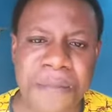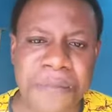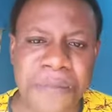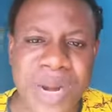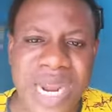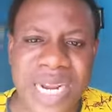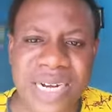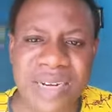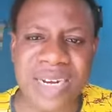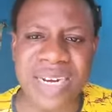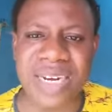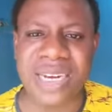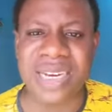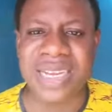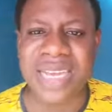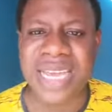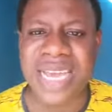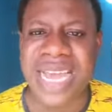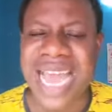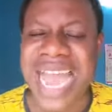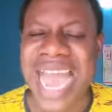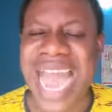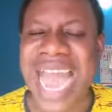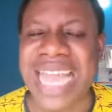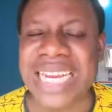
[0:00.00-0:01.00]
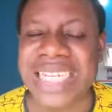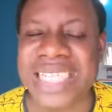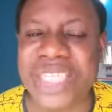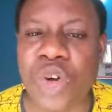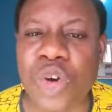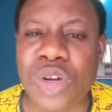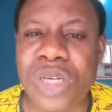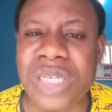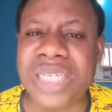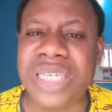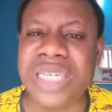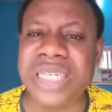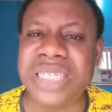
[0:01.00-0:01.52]
Brethren, I
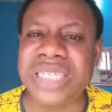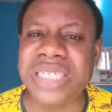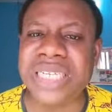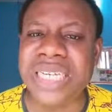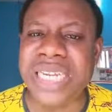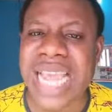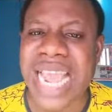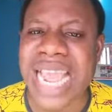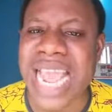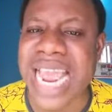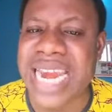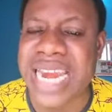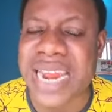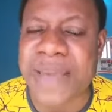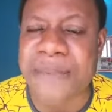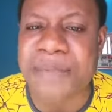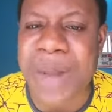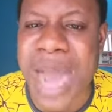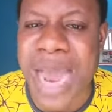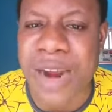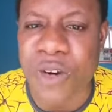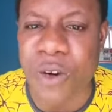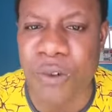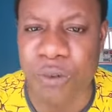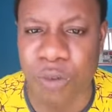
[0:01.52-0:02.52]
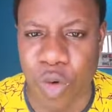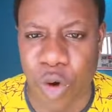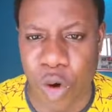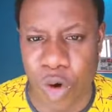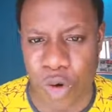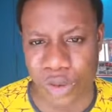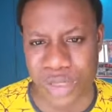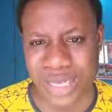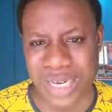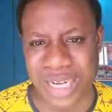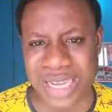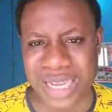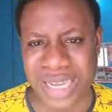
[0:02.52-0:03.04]
don't need any man of
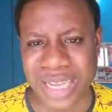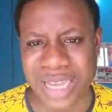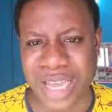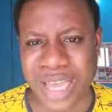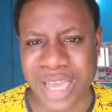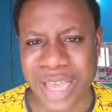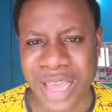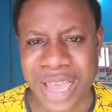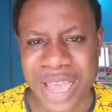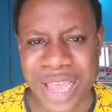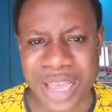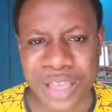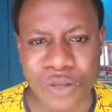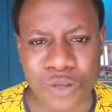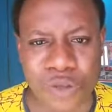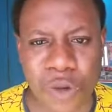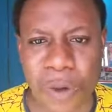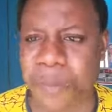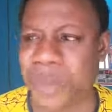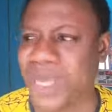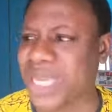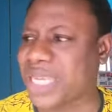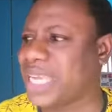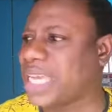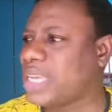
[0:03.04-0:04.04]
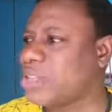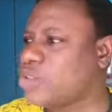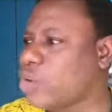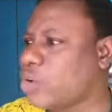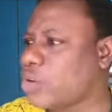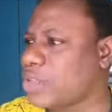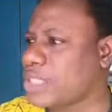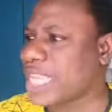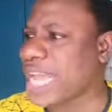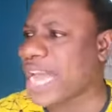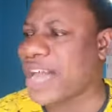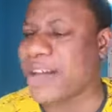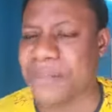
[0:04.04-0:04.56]
God to begin
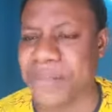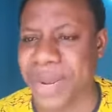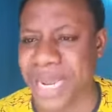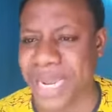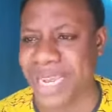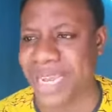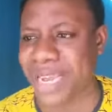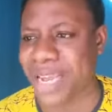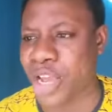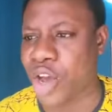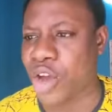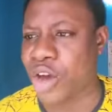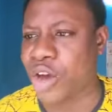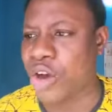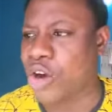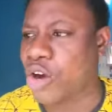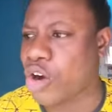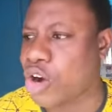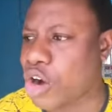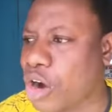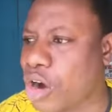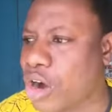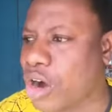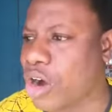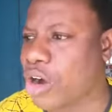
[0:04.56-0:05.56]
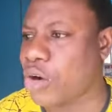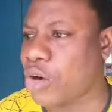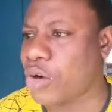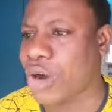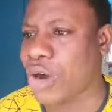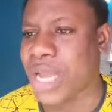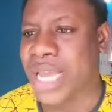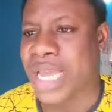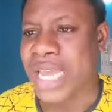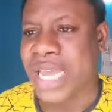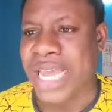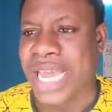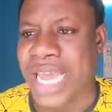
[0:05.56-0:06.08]
to tell me,
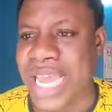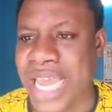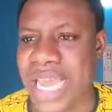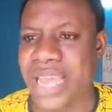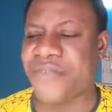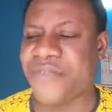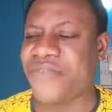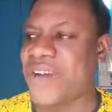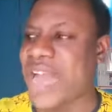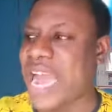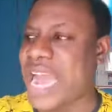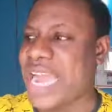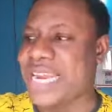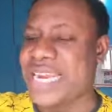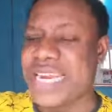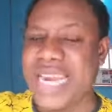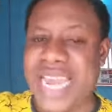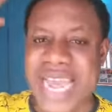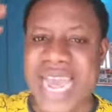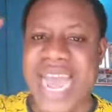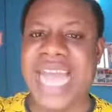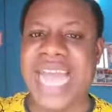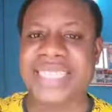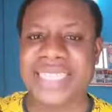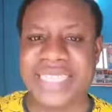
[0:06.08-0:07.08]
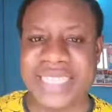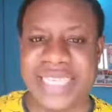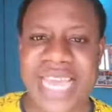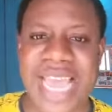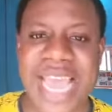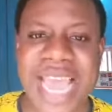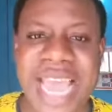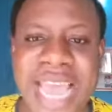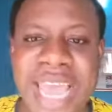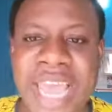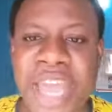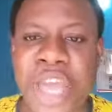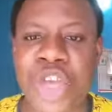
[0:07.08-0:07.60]
oh, hey, if I lay hands
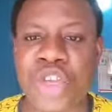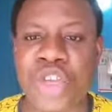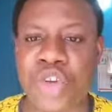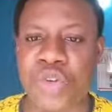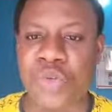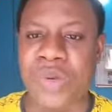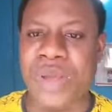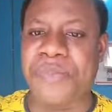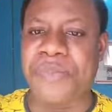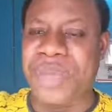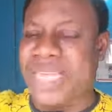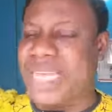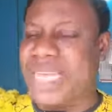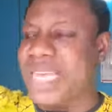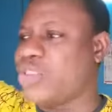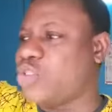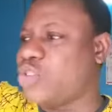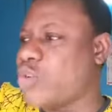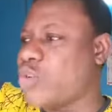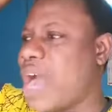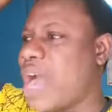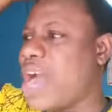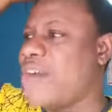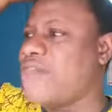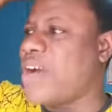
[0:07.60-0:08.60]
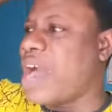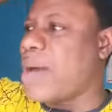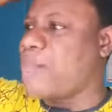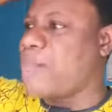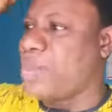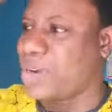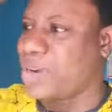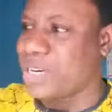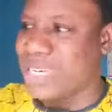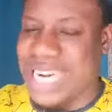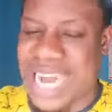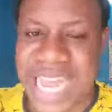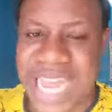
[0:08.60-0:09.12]
here, you will begin to have
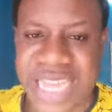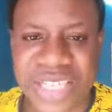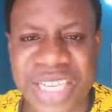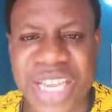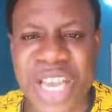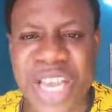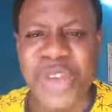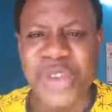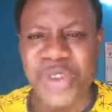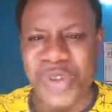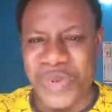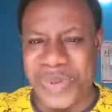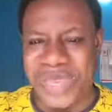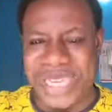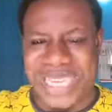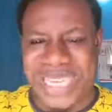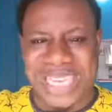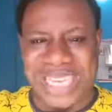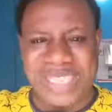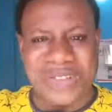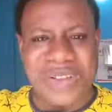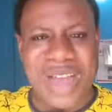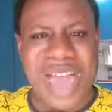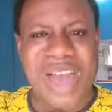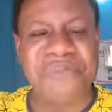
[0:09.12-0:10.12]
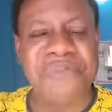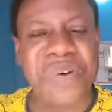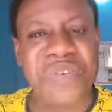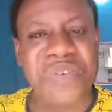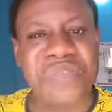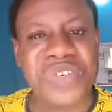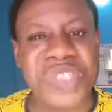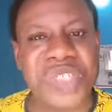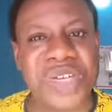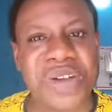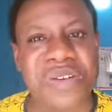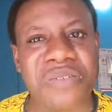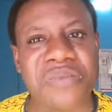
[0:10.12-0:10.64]
abundance. You begin to have
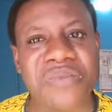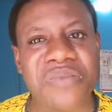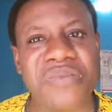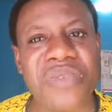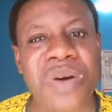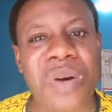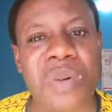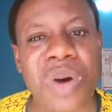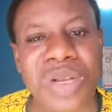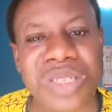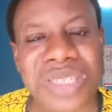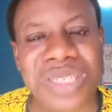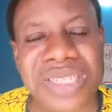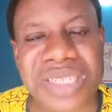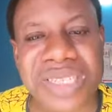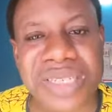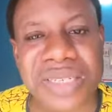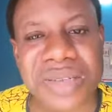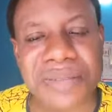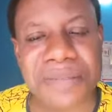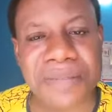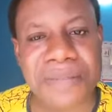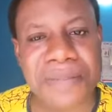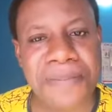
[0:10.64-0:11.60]
provision. For what?